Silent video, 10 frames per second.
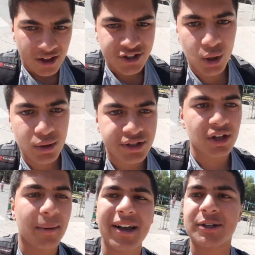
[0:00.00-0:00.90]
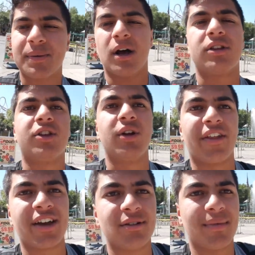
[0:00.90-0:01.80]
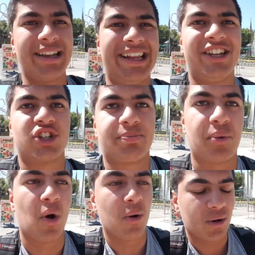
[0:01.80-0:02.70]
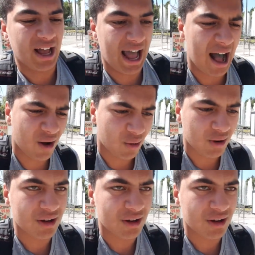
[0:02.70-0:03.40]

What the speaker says: So let me explain. Dude, I think my knee just broke. Ow.